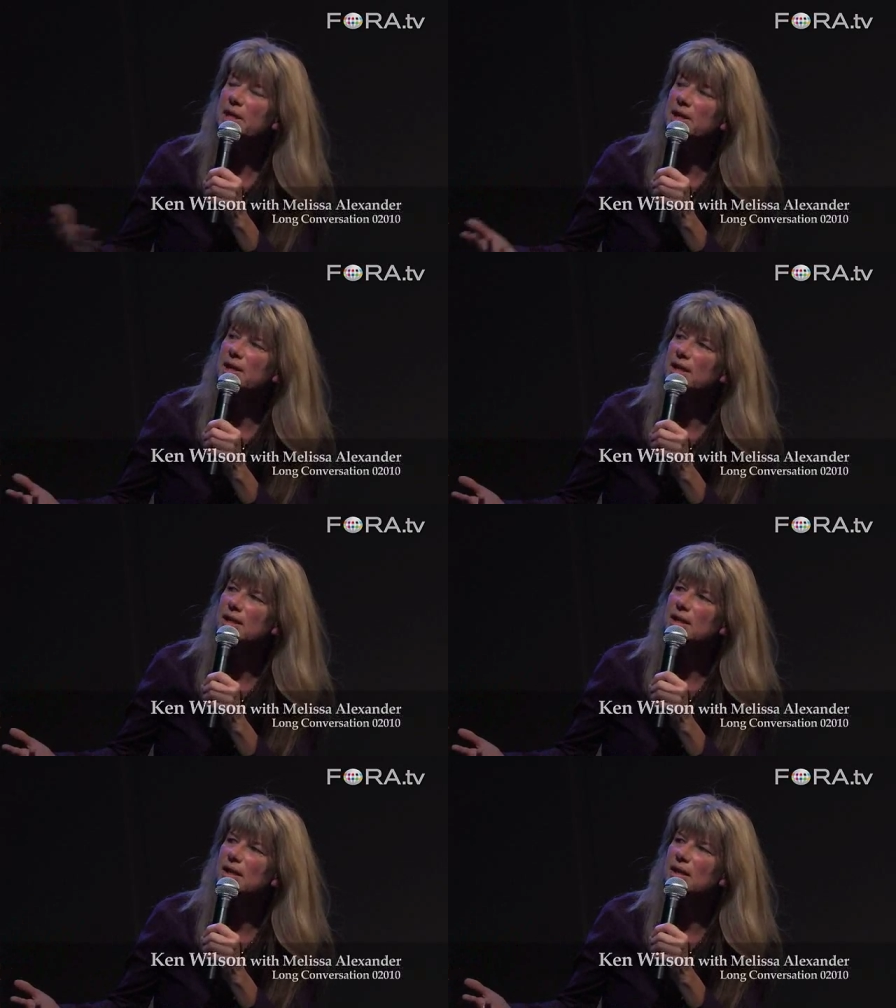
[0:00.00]

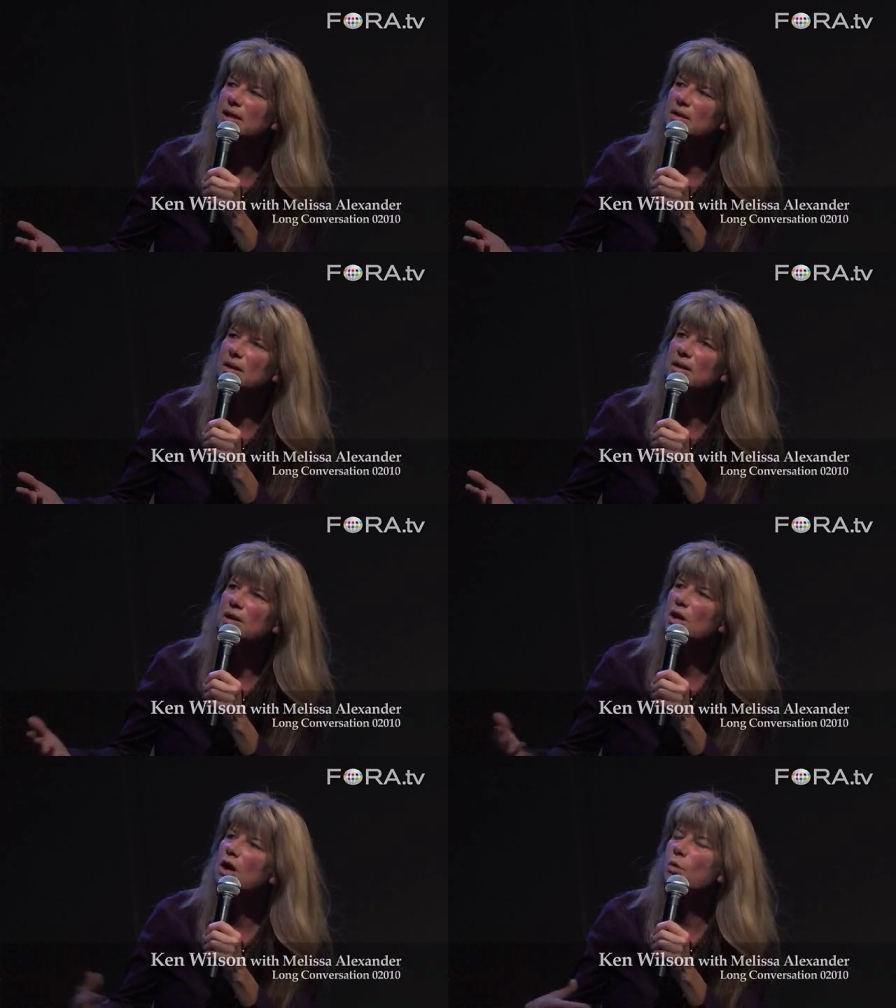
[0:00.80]
in uh,
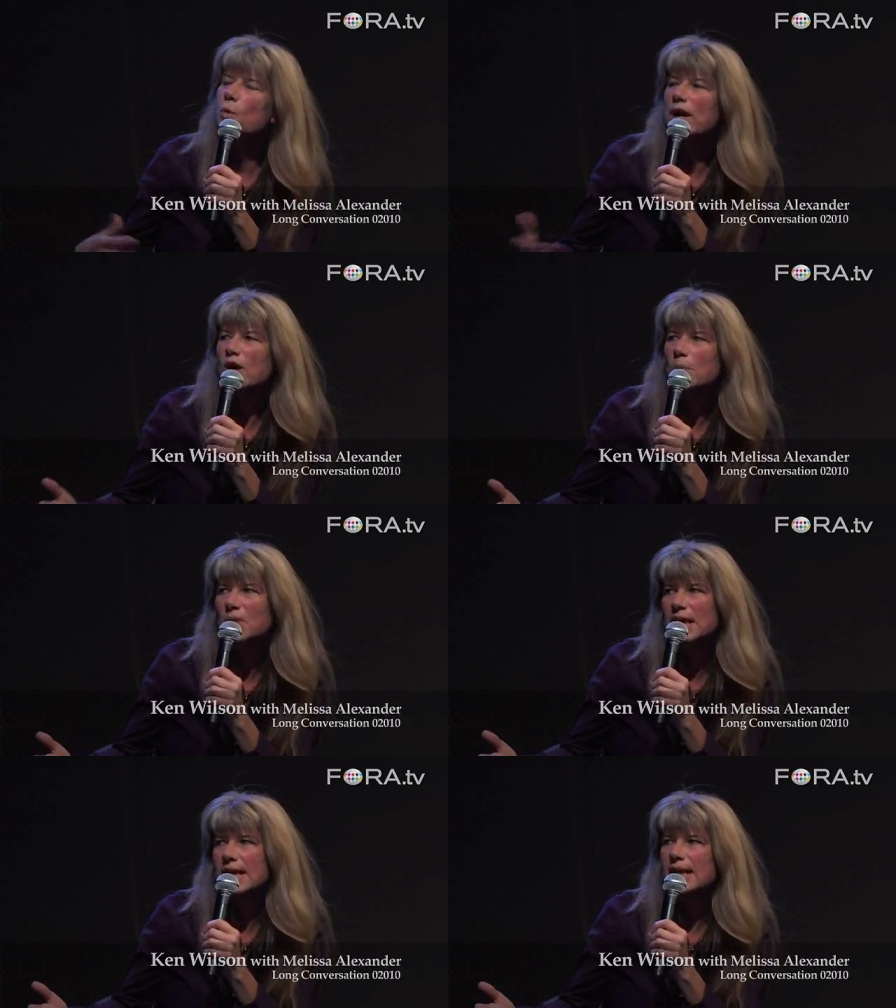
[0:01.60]
a rare
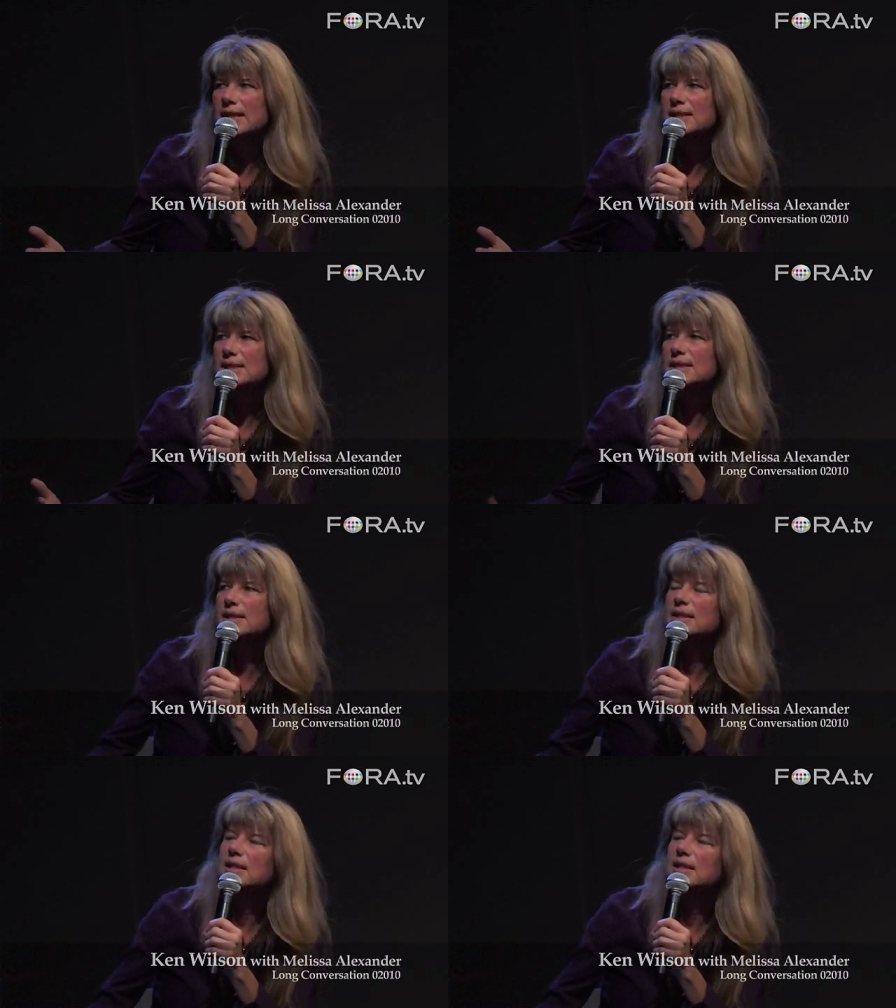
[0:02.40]
plant